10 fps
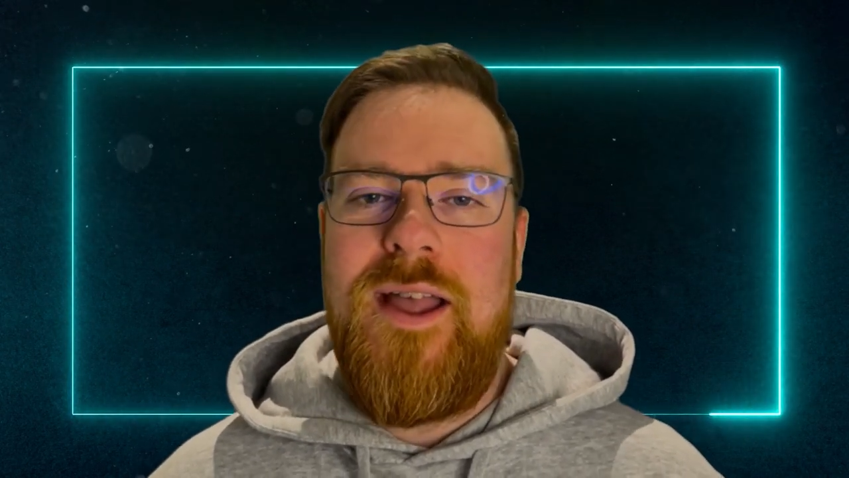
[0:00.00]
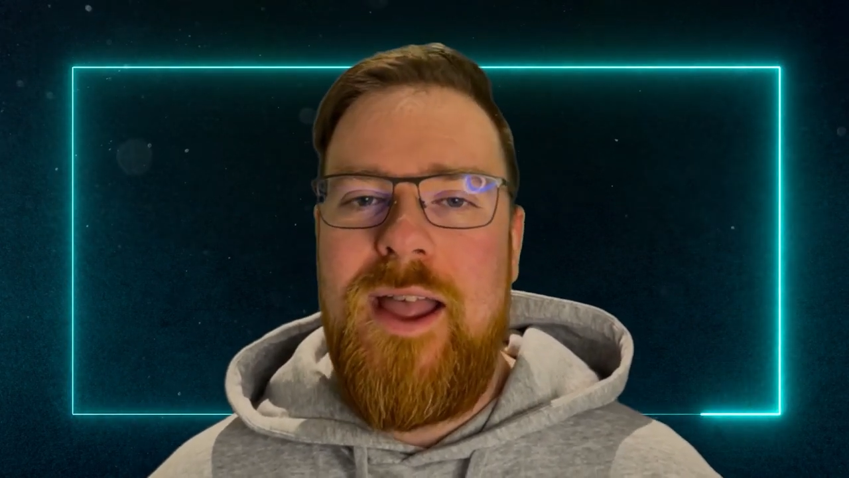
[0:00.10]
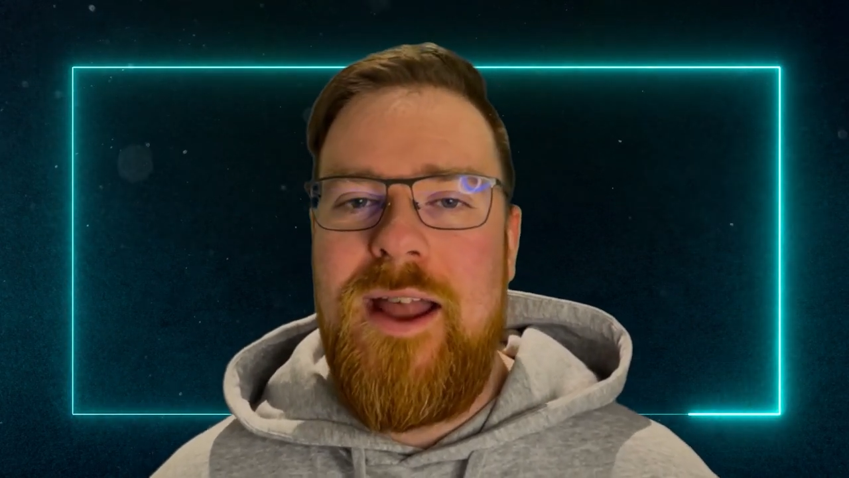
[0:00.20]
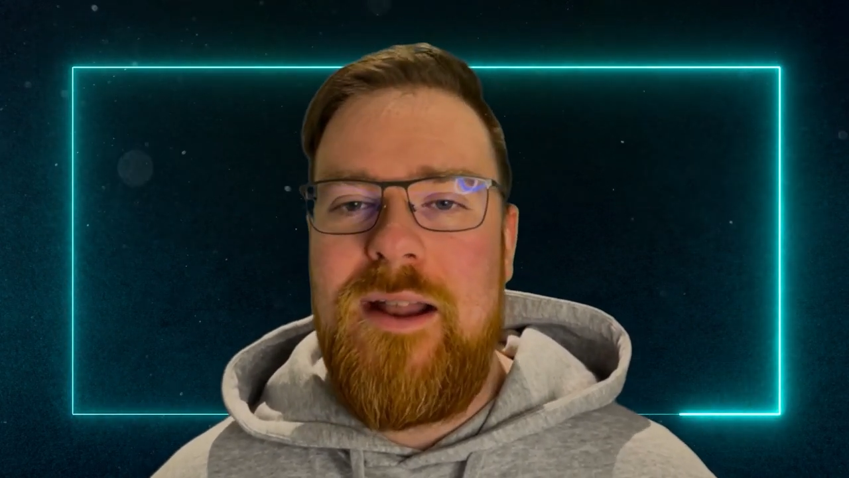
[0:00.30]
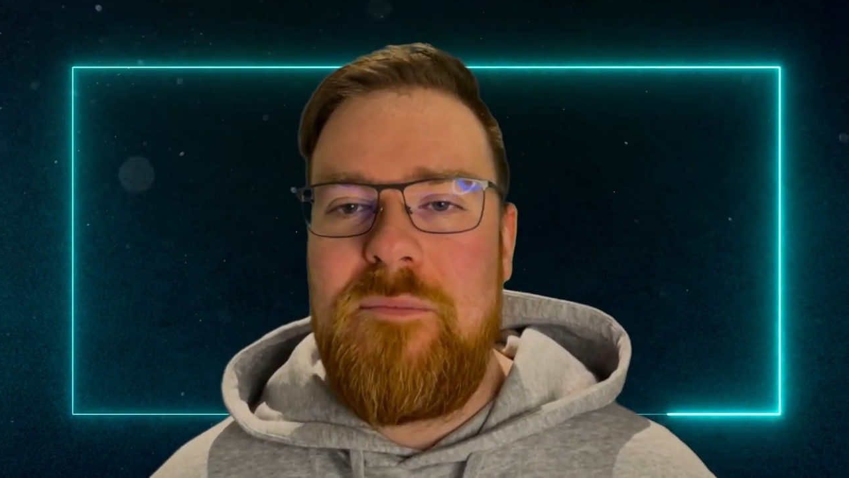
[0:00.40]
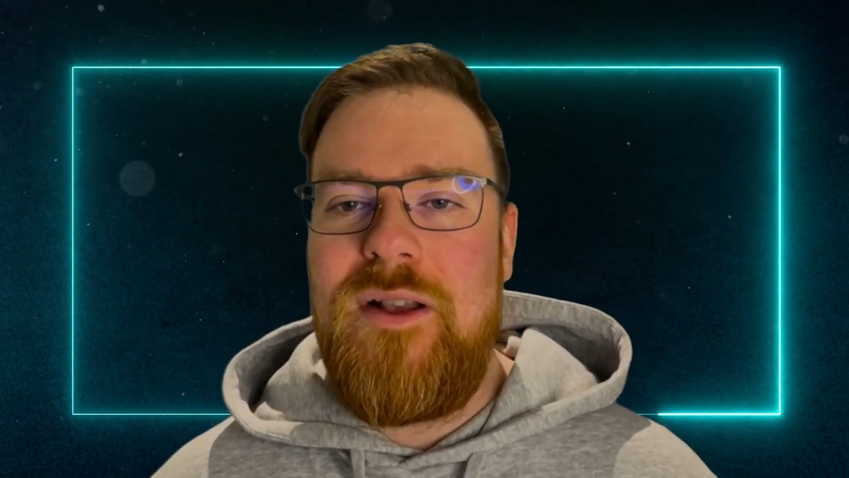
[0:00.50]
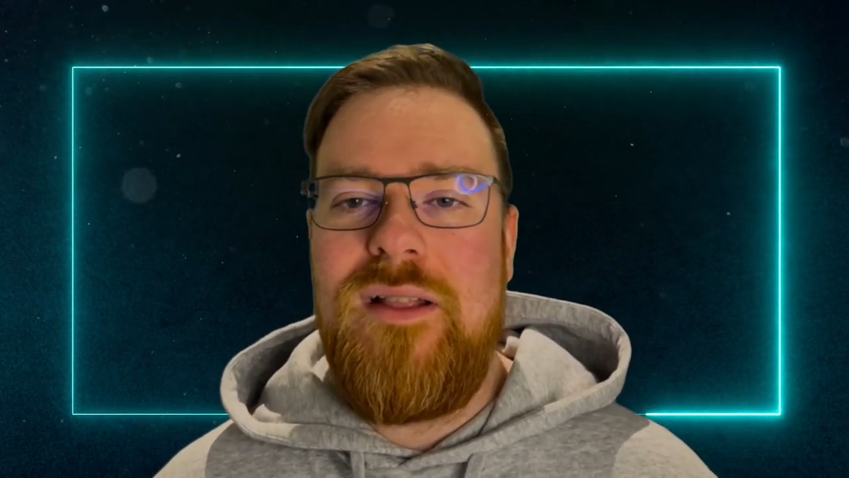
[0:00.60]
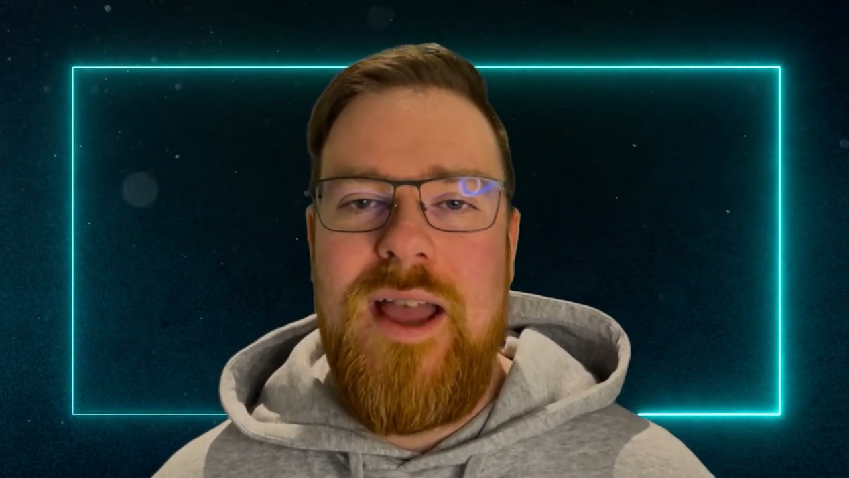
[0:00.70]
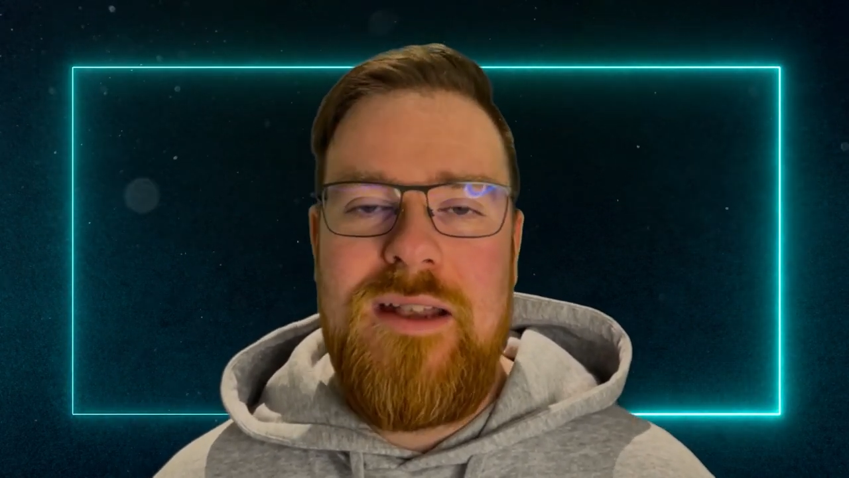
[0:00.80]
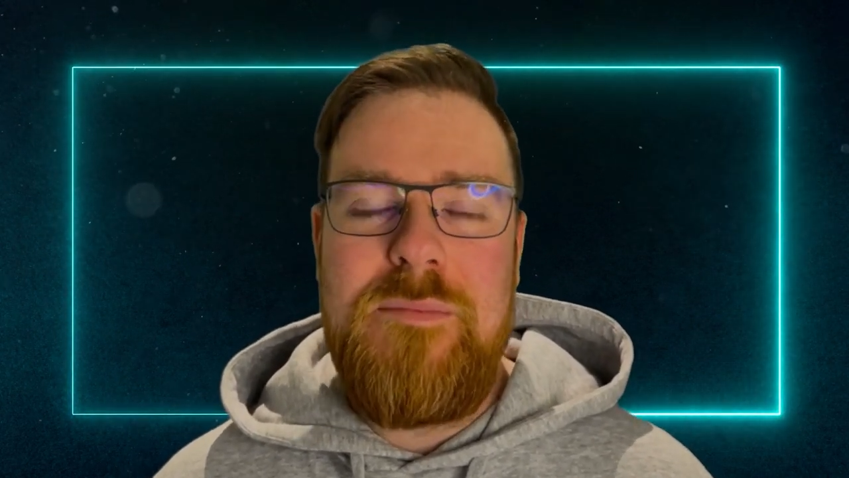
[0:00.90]
And I'm
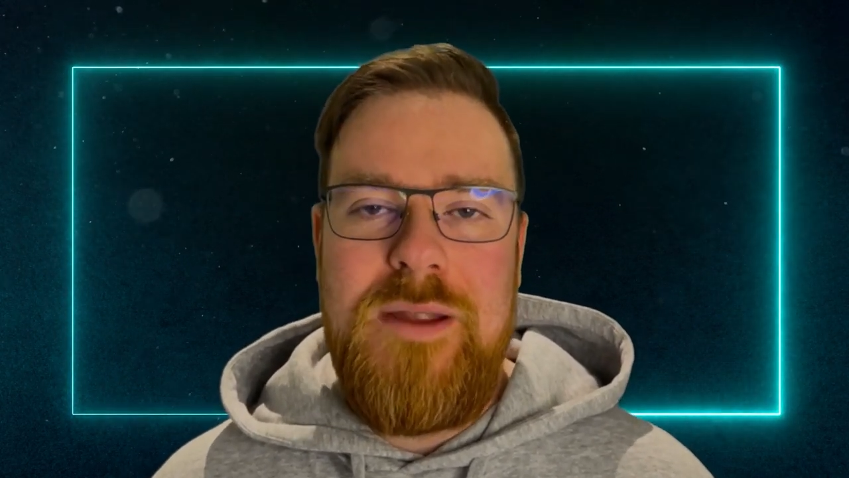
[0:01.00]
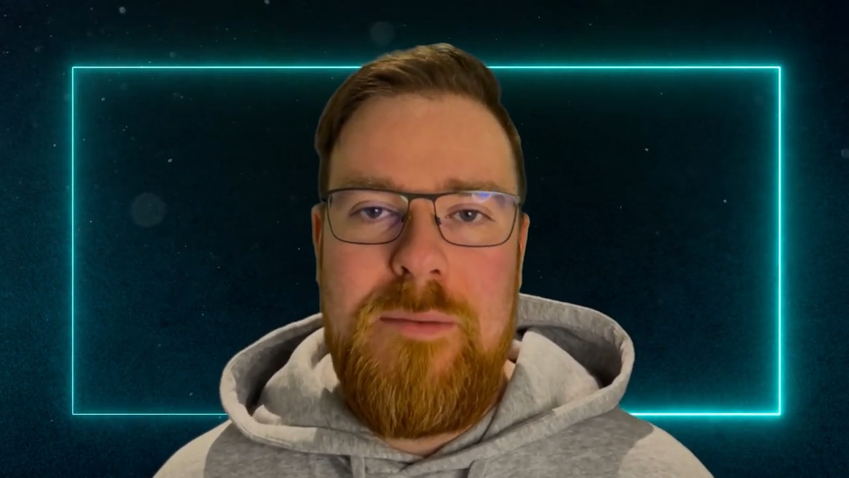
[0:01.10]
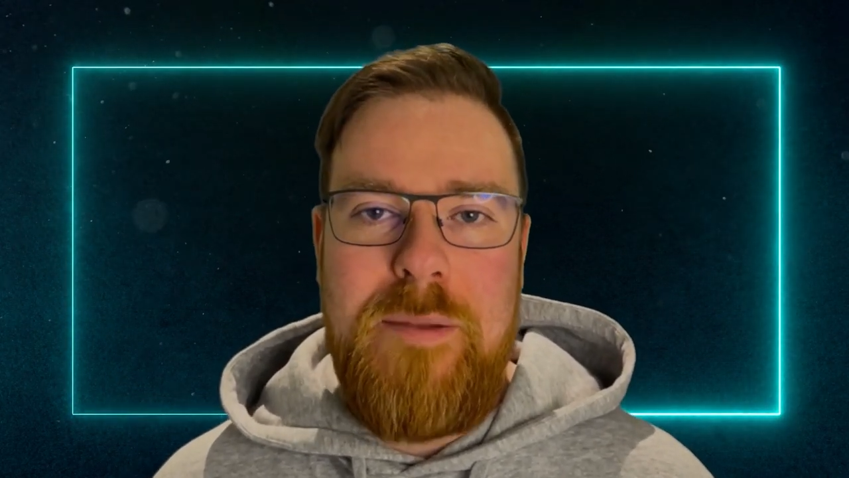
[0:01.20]
glad to be a